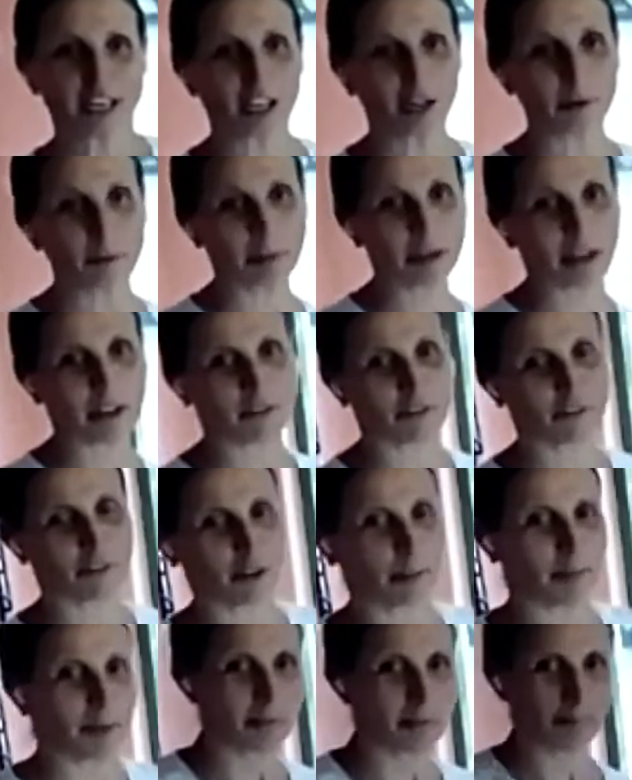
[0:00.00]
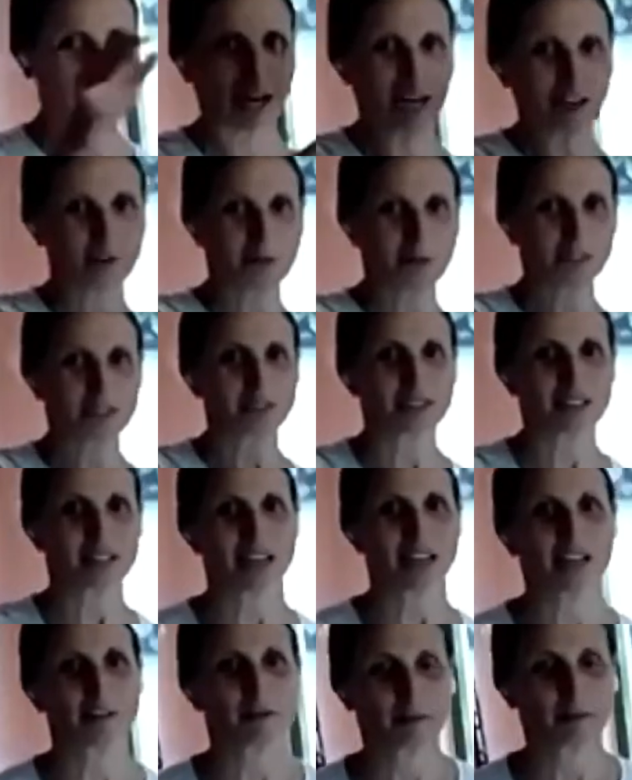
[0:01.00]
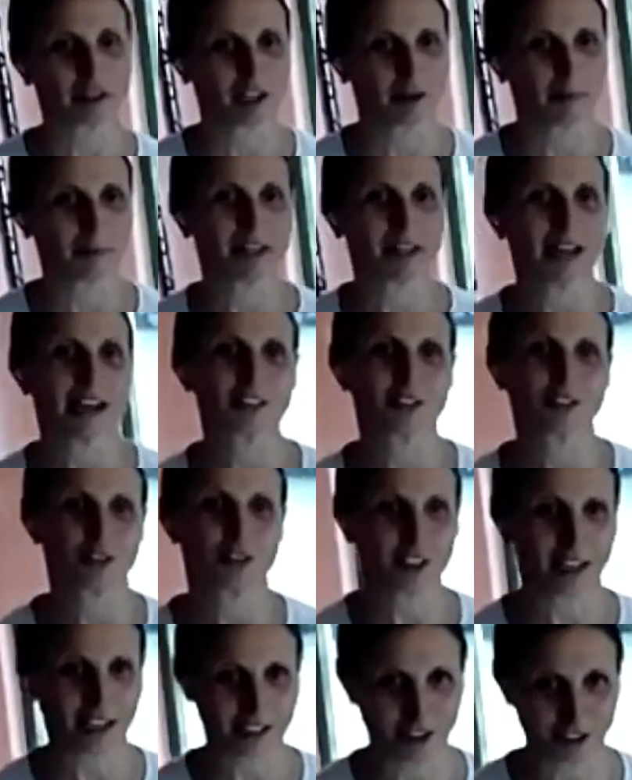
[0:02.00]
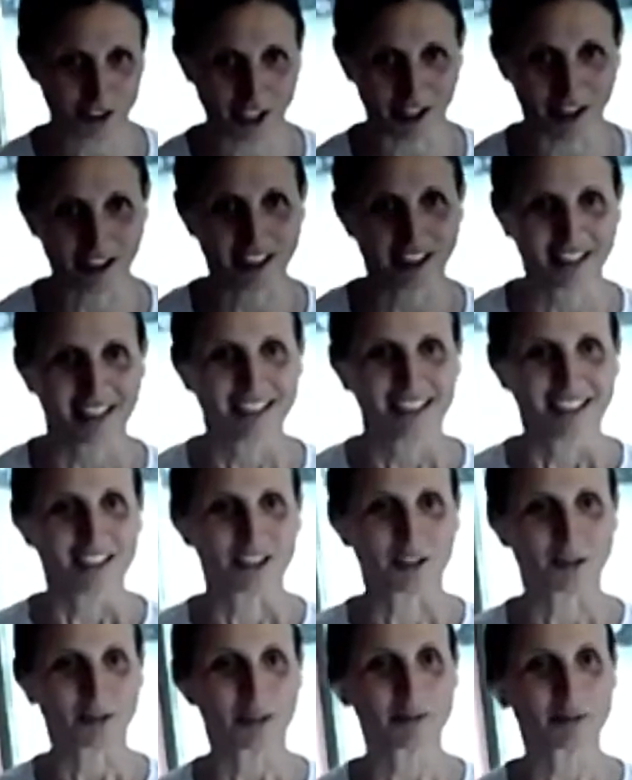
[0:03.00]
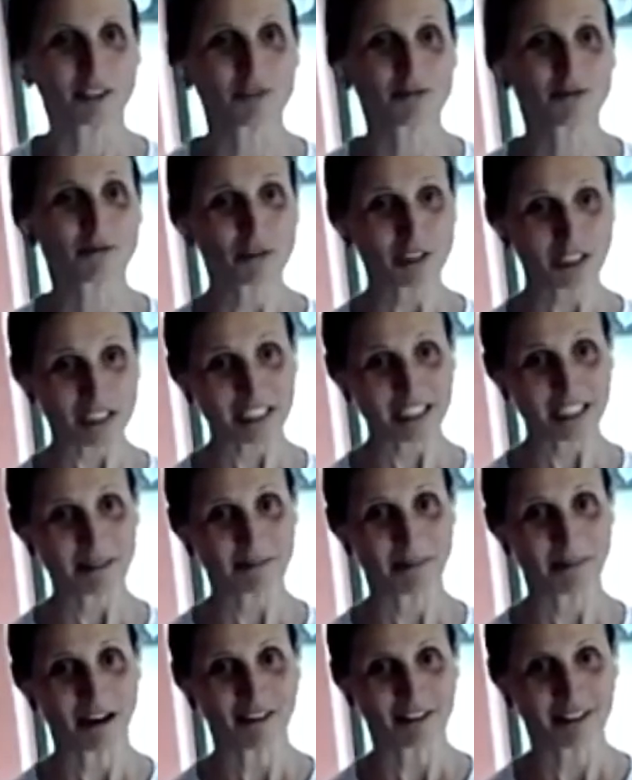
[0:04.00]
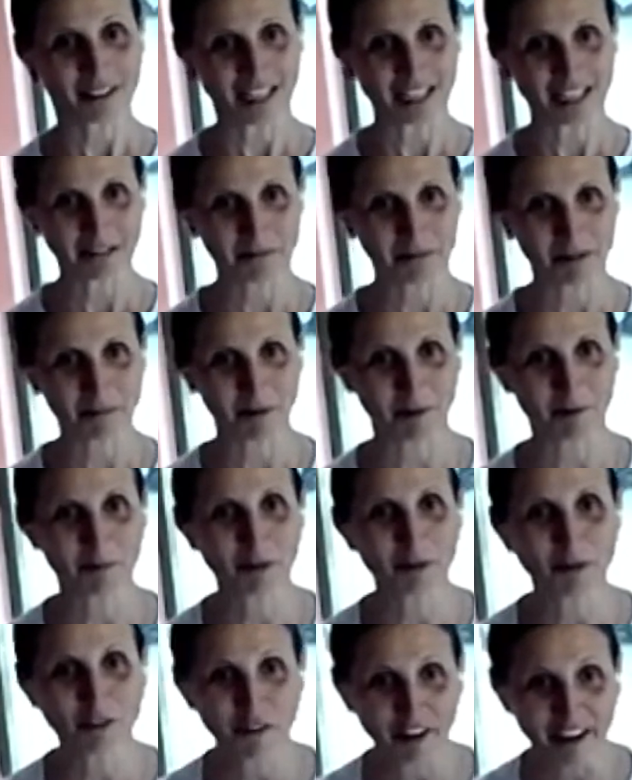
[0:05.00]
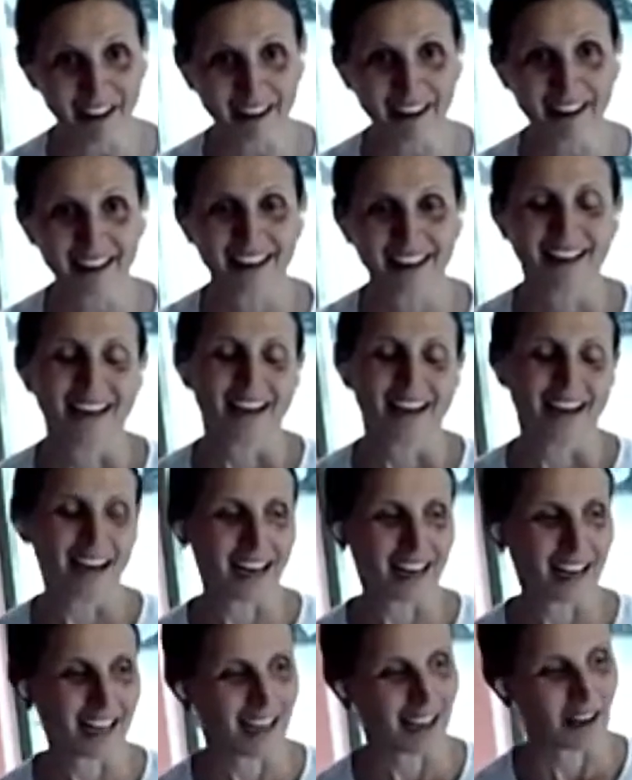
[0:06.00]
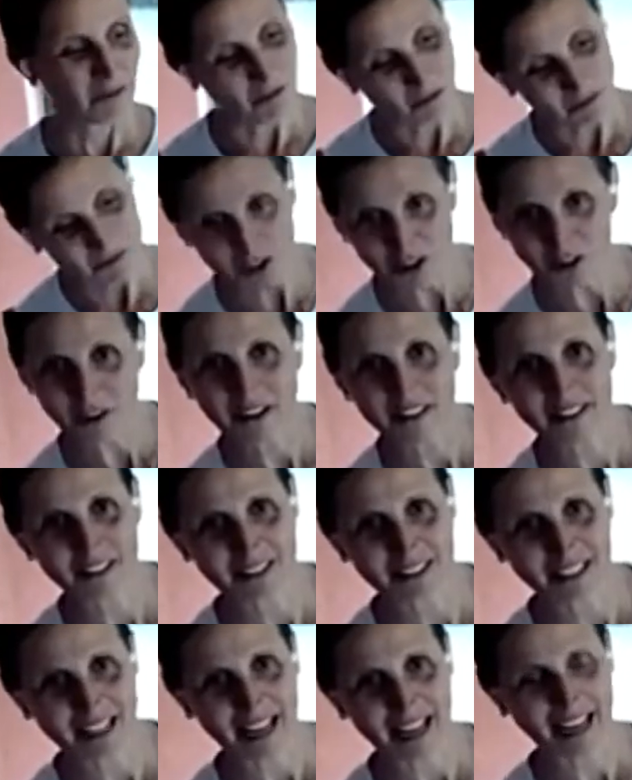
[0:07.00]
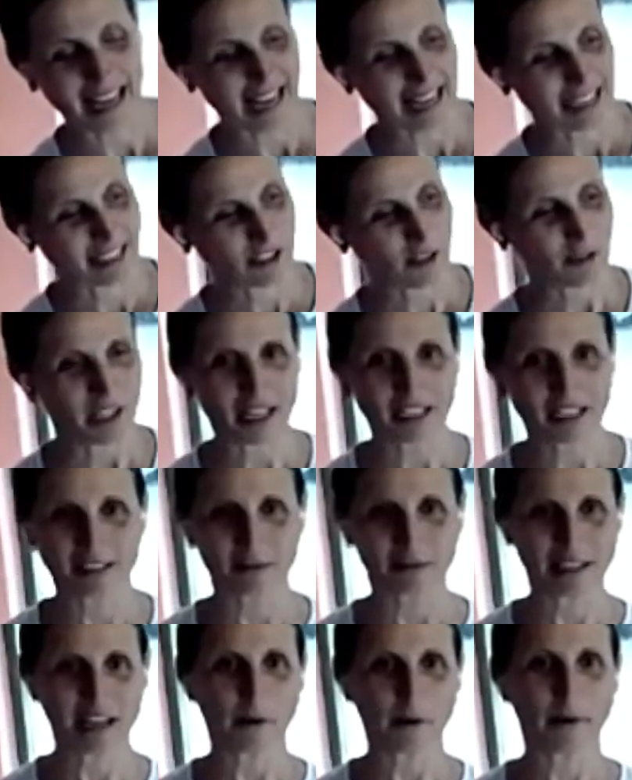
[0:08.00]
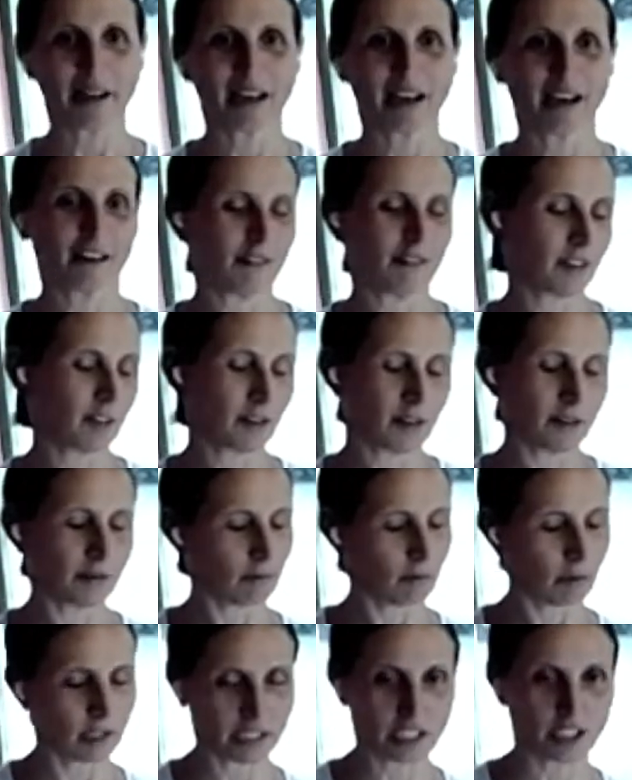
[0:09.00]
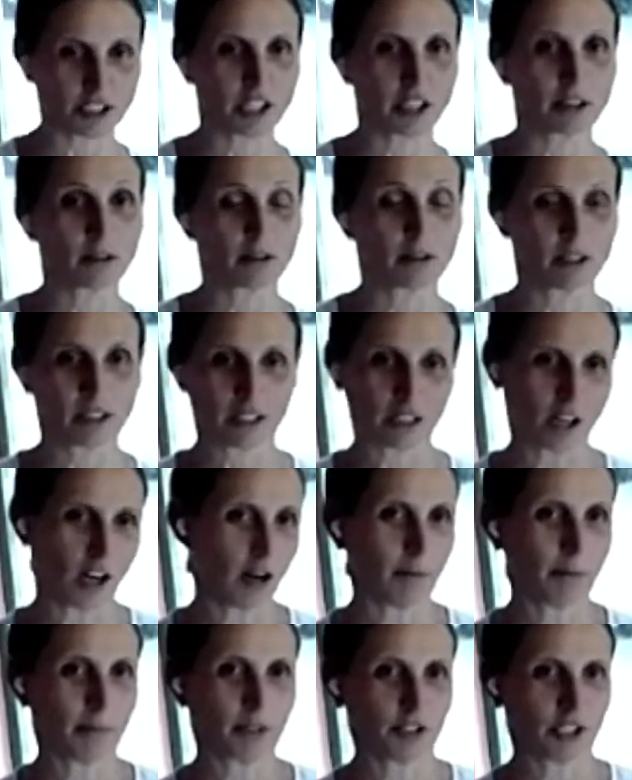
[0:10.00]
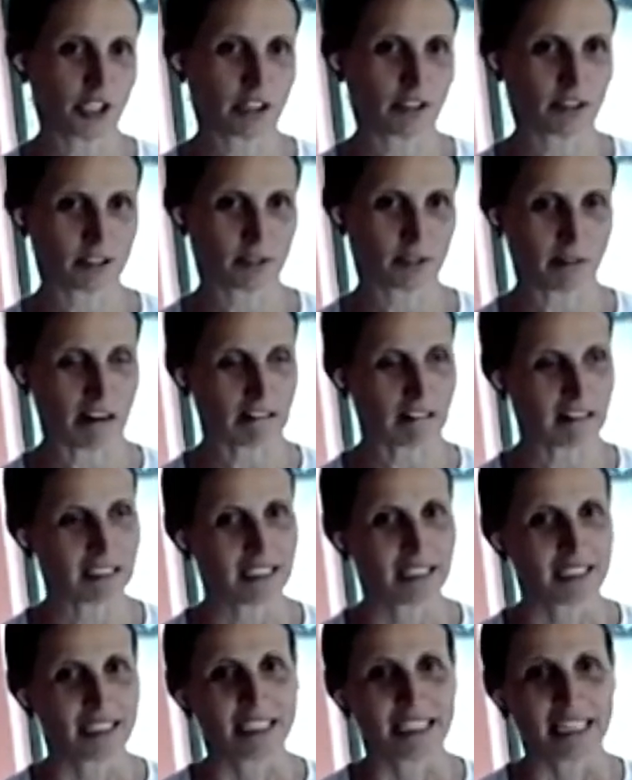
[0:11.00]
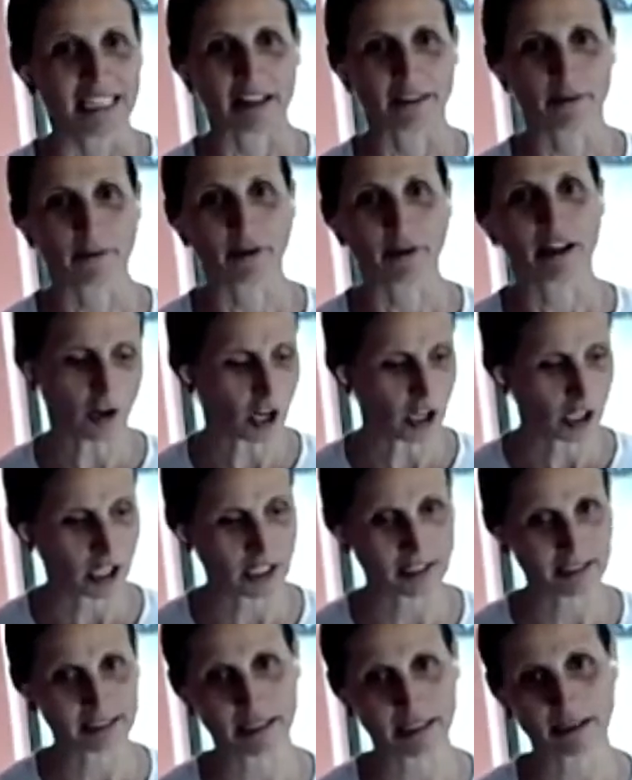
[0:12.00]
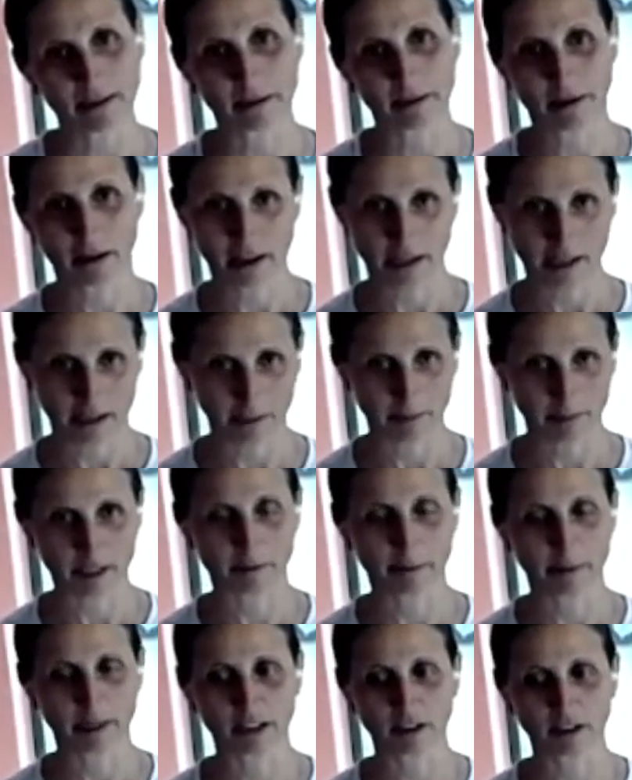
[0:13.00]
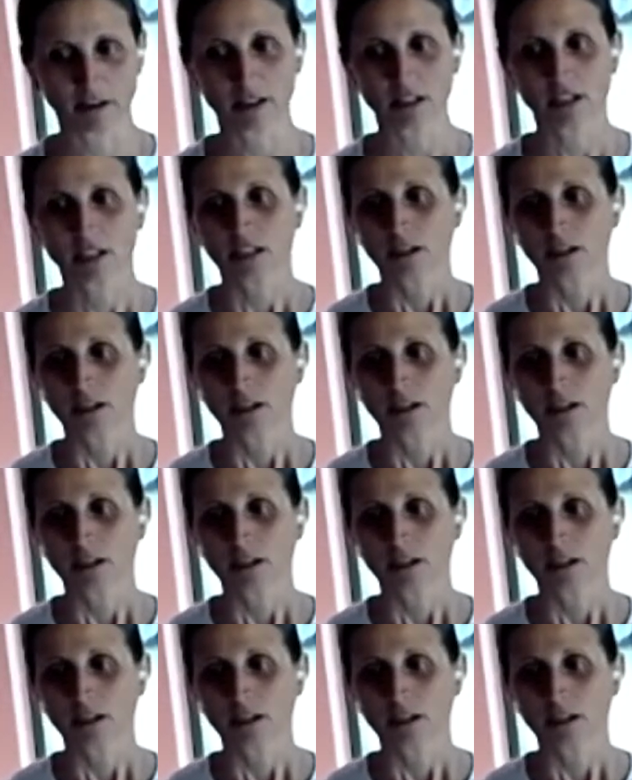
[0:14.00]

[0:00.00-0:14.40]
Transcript: up and flip it backwards and it would become an exercise chair. So he was really about getting people moving uh, during their day. And so that now we have a Wunda chair or a combo chair as well. And then we have arcs and, and a big barrel,